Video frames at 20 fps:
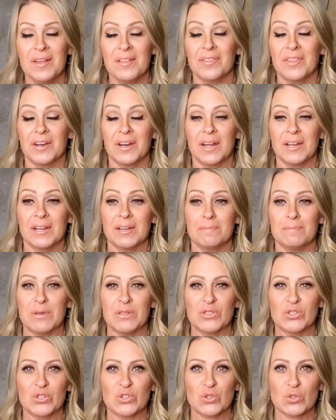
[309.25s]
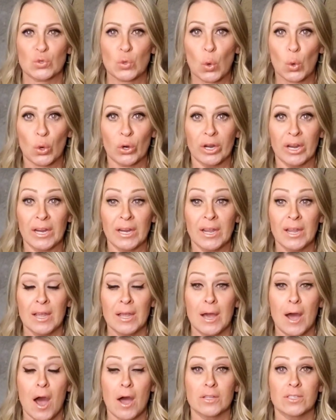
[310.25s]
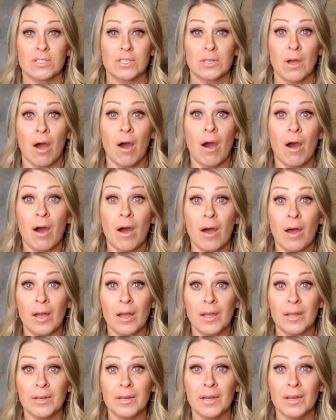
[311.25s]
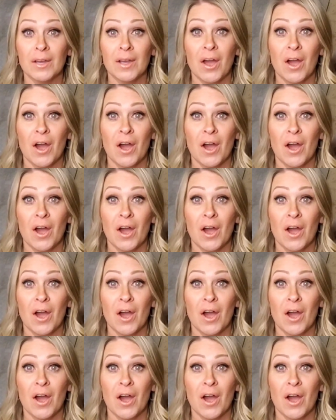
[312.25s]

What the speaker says: that I have been scoring a ton